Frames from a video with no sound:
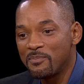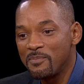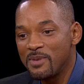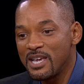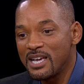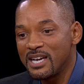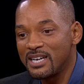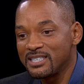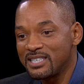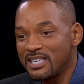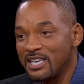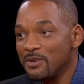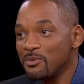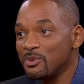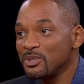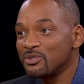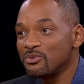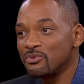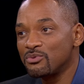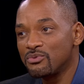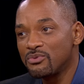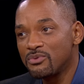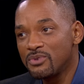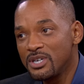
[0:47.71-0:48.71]
because he
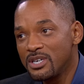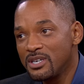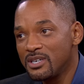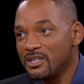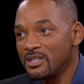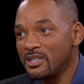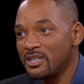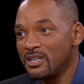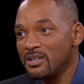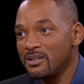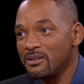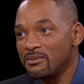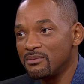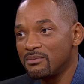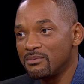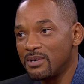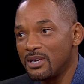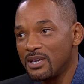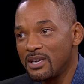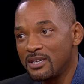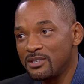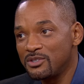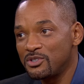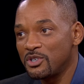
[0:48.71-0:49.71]
was really
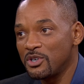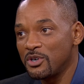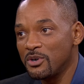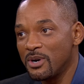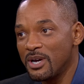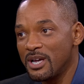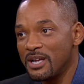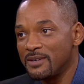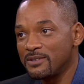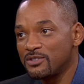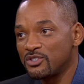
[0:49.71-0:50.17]
into it.